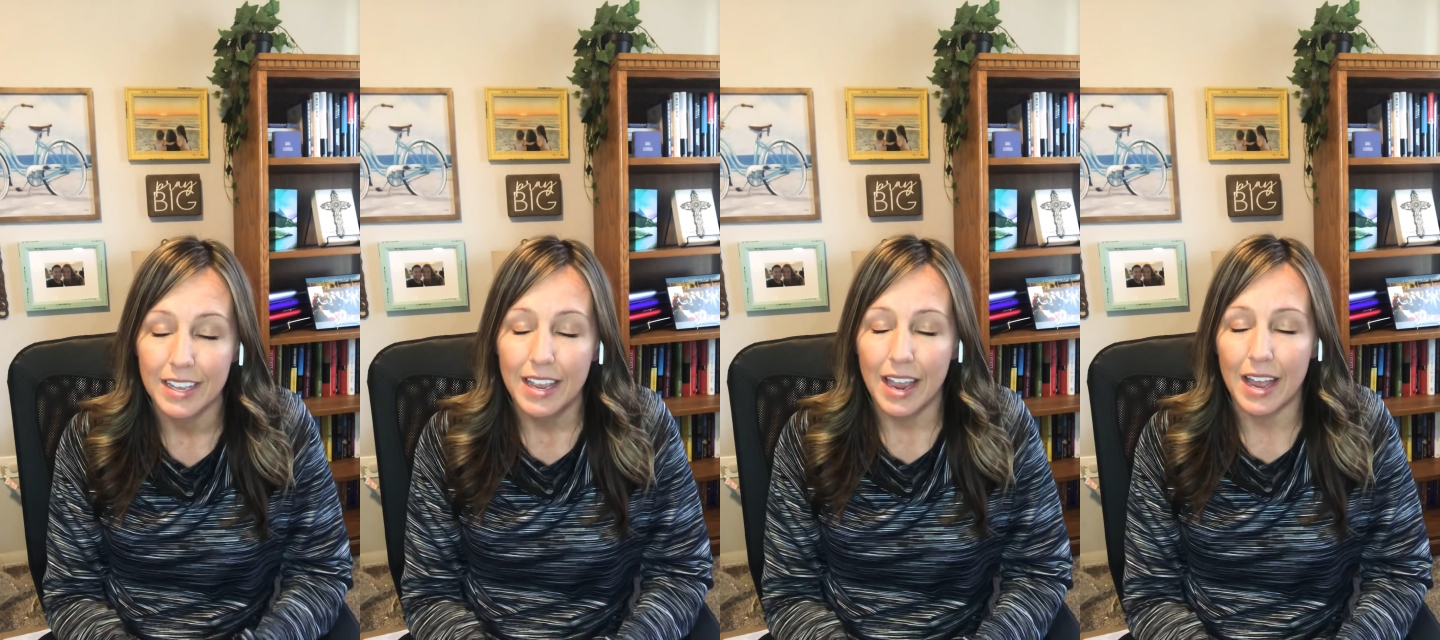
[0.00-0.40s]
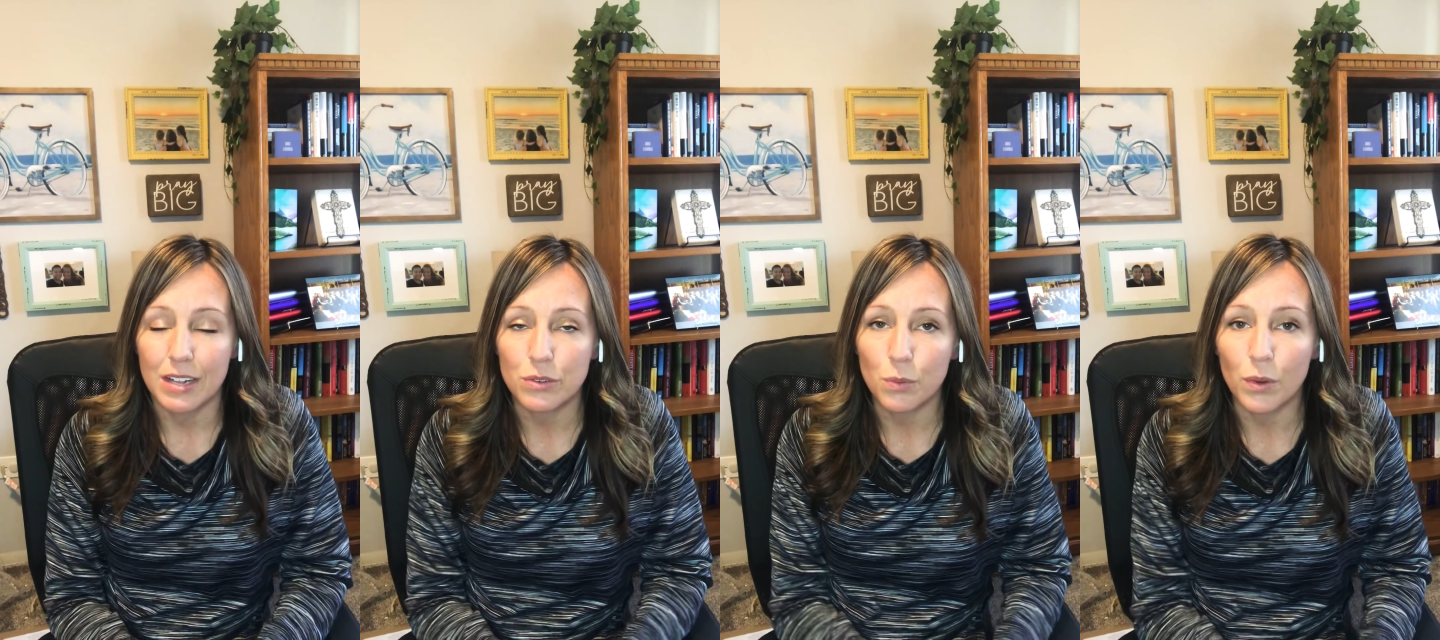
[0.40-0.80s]
And
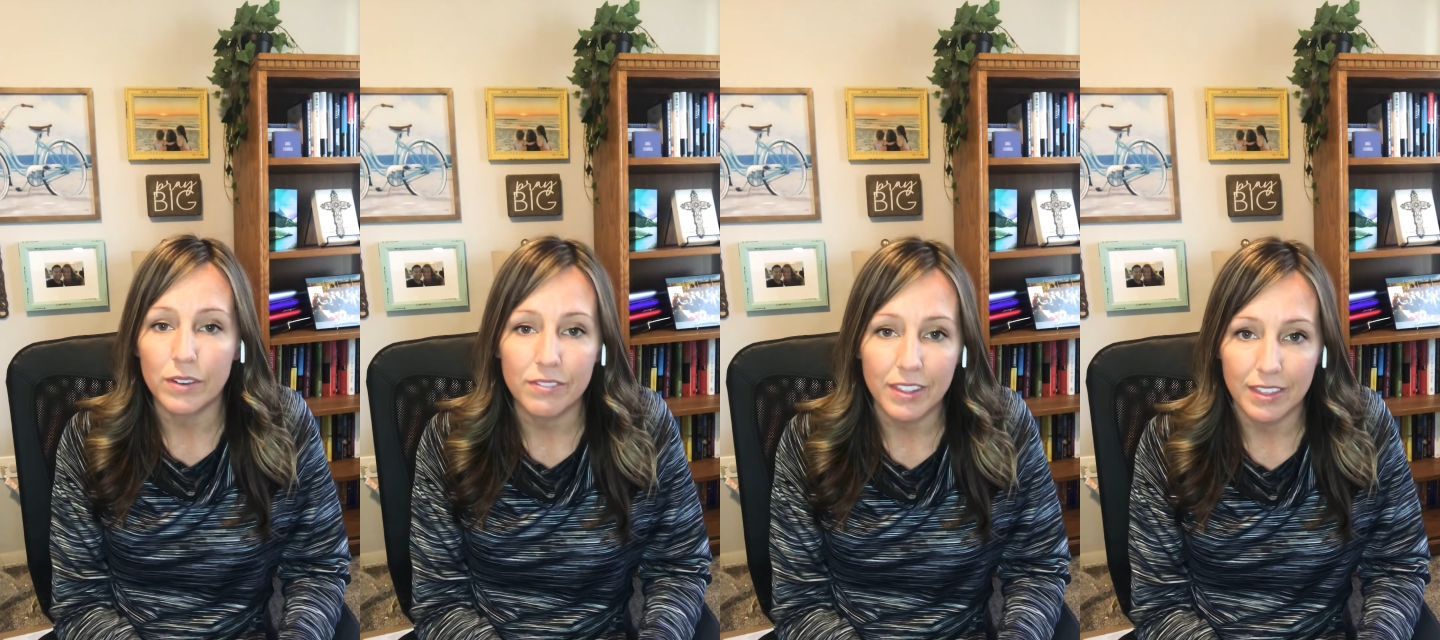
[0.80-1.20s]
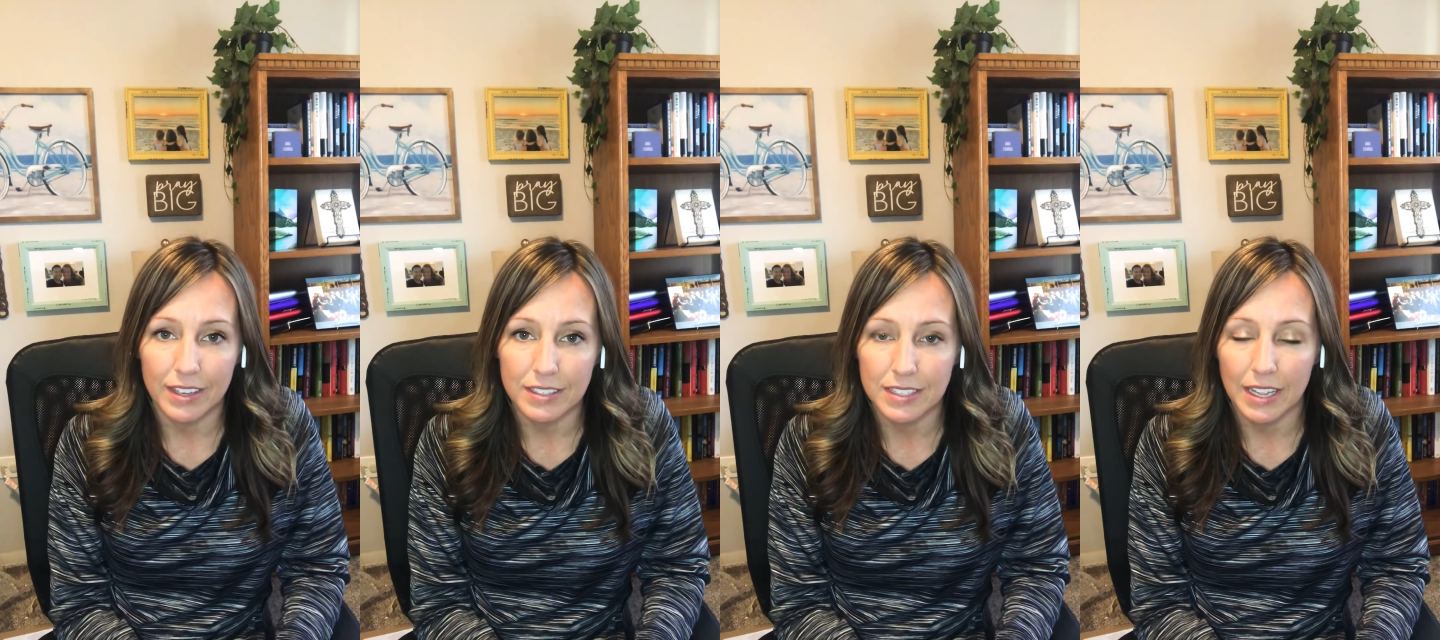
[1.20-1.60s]
one of the
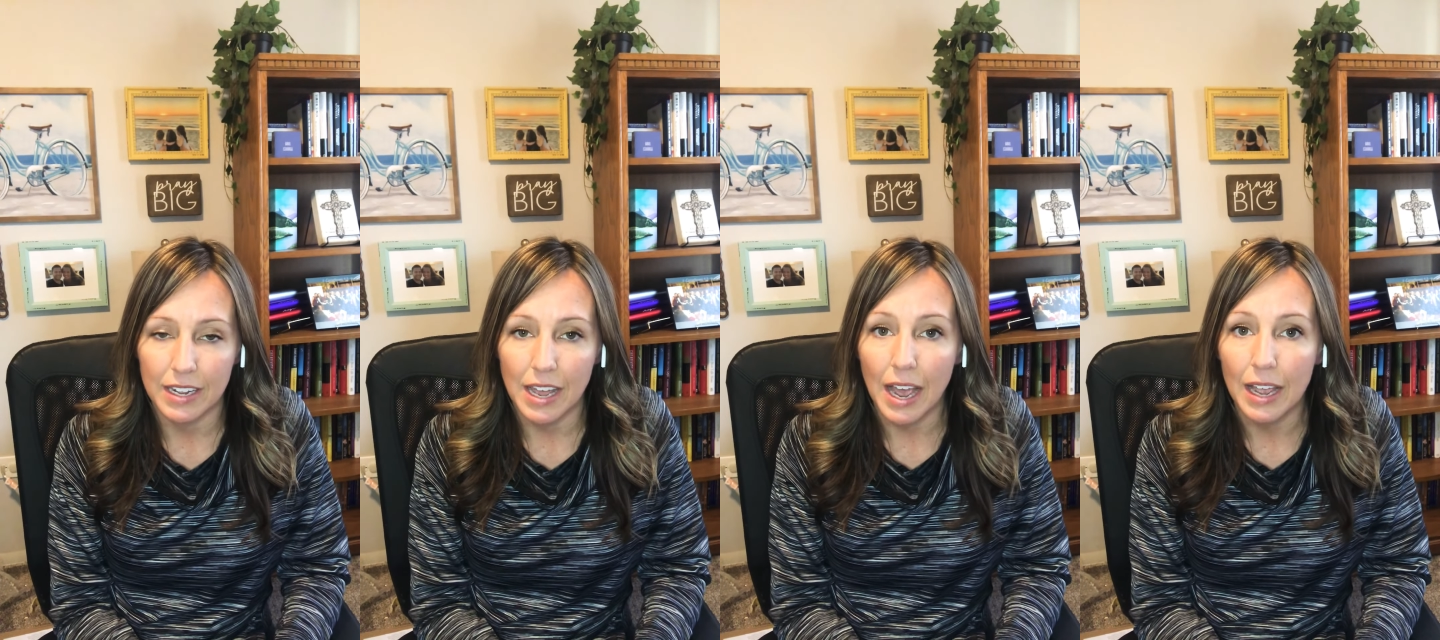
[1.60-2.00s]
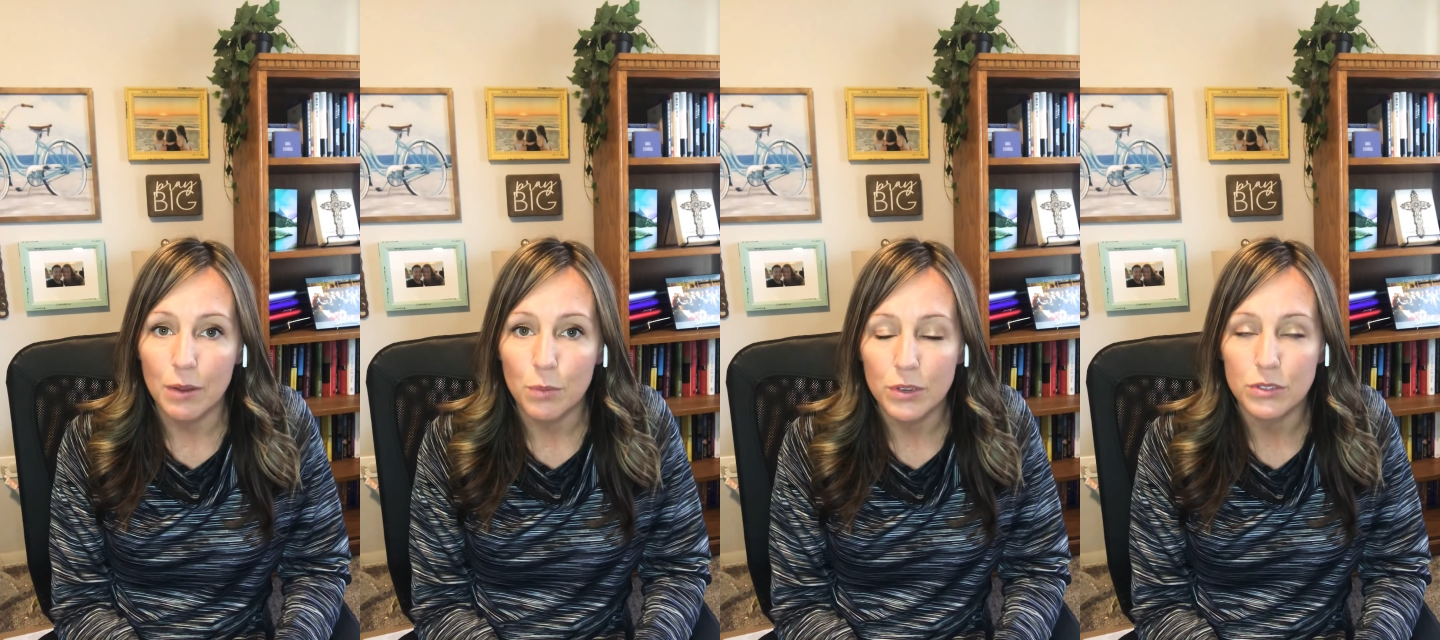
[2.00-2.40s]
things that I
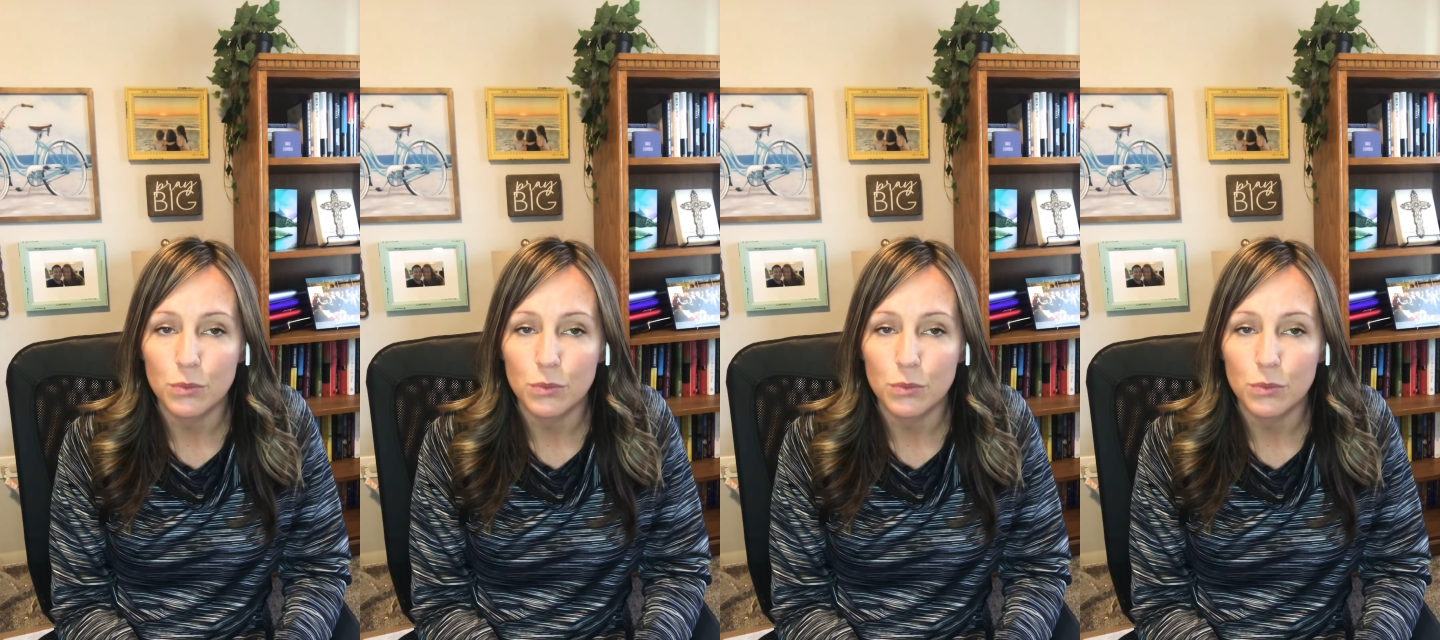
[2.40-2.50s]
was